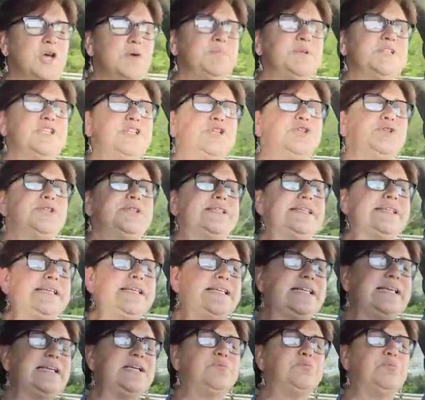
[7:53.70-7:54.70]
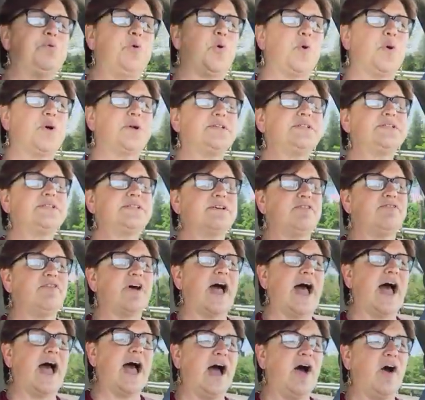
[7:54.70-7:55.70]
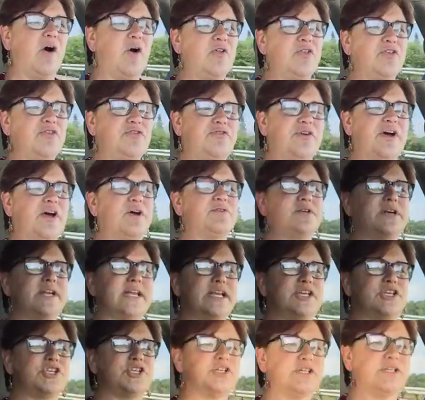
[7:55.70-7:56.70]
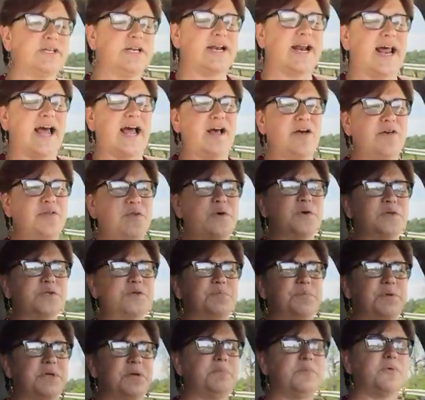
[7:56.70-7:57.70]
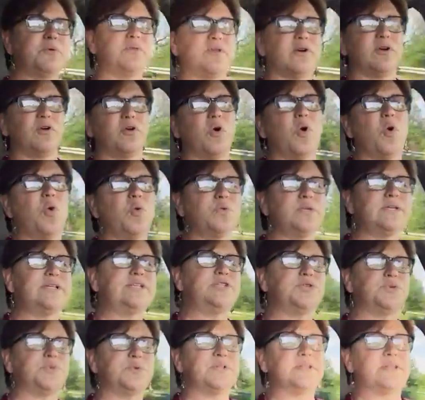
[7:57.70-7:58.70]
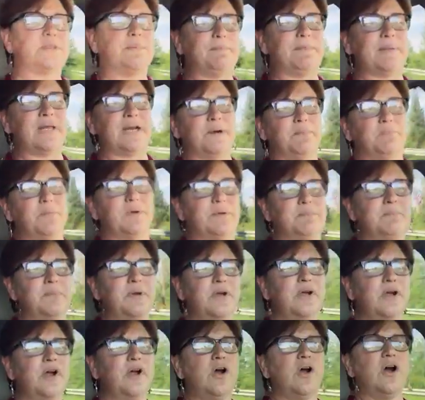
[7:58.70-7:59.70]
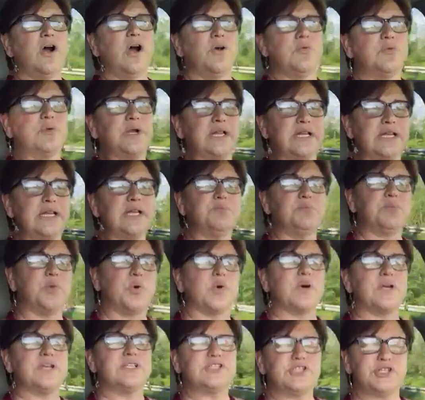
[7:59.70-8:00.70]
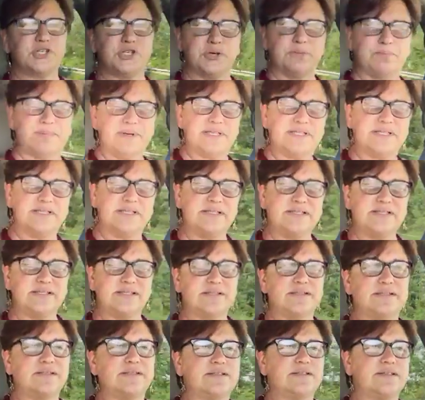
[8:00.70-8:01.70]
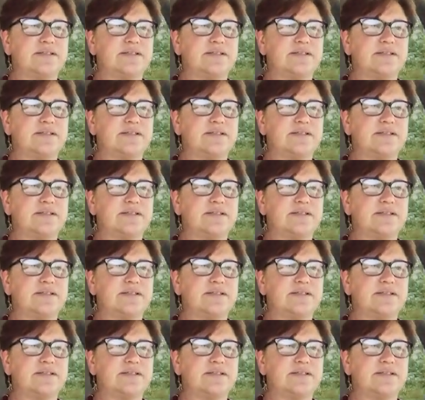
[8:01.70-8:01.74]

But do you see the importance of how the foundation and how those people that are only doing the minimum are really important to your business?